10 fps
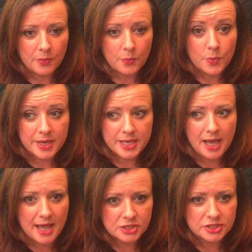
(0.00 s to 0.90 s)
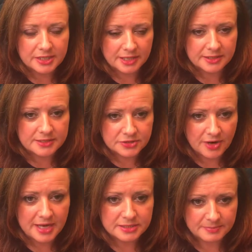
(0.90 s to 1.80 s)
We actually can
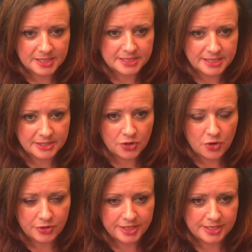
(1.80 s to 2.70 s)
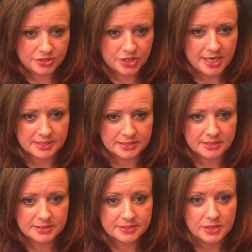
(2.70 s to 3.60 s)
extract metadata on ingest.
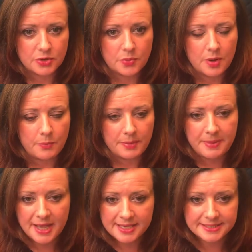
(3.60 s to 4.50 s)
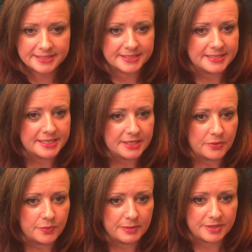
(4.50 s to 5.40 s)
So when passing in
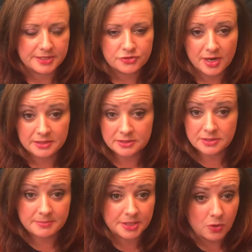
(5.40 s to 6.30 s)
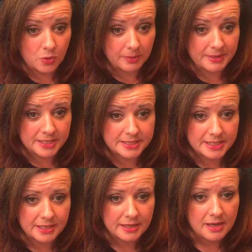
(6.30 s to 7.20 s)
data, we will extract the Dublin core
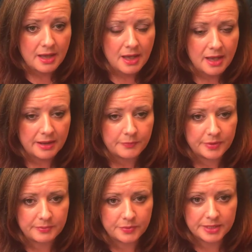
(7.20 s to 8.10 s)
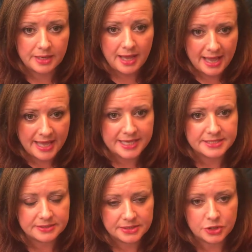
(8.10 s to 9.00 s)
metadata and we will
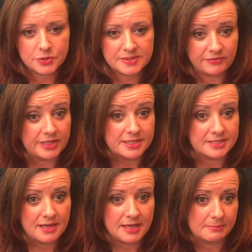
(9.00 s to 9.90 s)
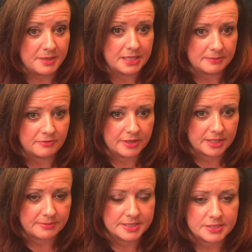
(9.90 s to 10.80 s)
add those fields and make them
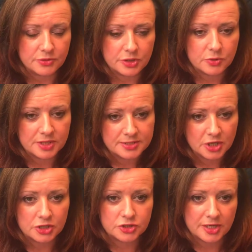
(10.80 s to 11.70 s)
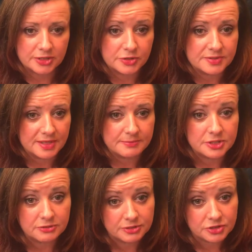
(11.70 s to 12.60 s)
available so that you can search and use them
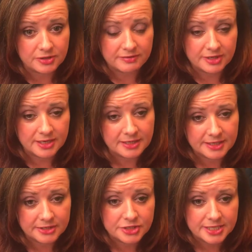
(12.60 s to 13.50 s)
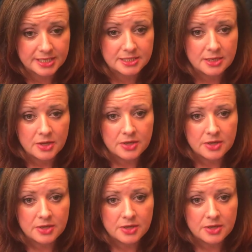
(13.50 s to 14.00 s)
to retrieve it at a later date.